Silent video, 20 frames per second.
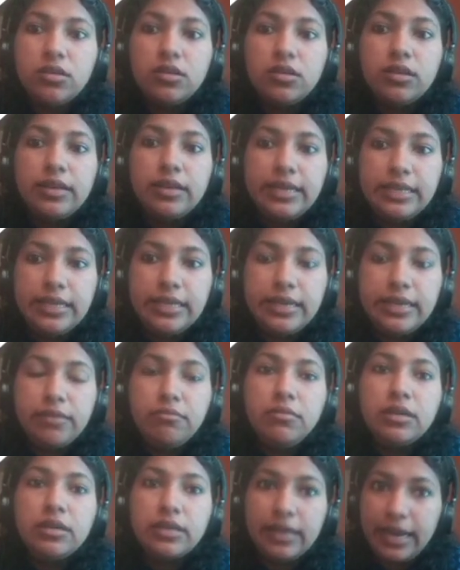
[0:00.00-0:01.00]
lithium
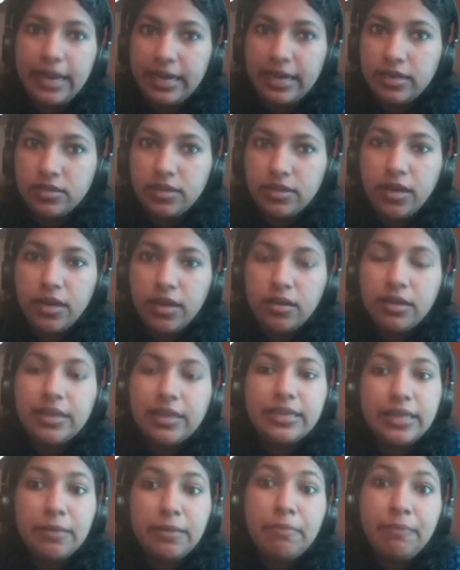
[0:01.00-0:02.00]
greater than
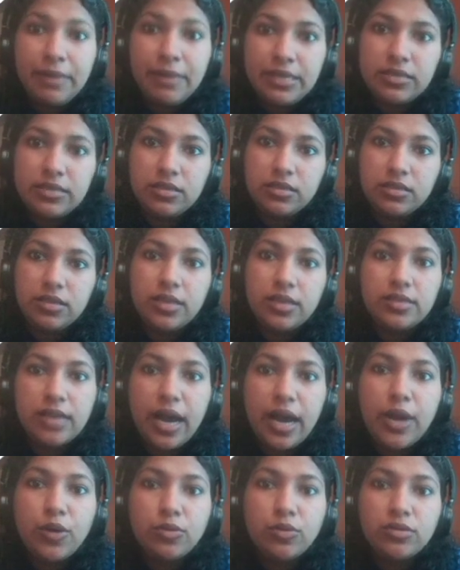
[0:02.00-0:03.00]
lithium plus, that is
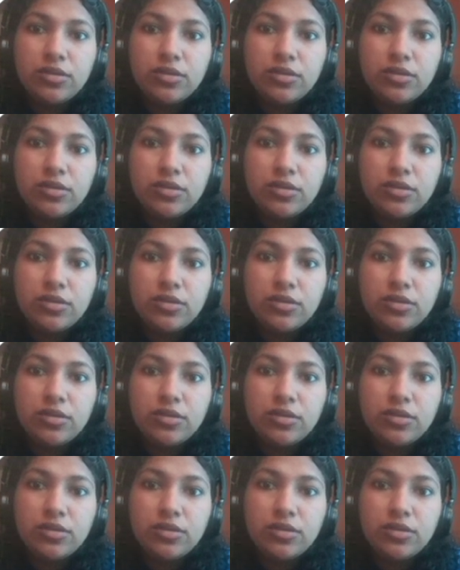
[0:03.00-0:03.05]
ions.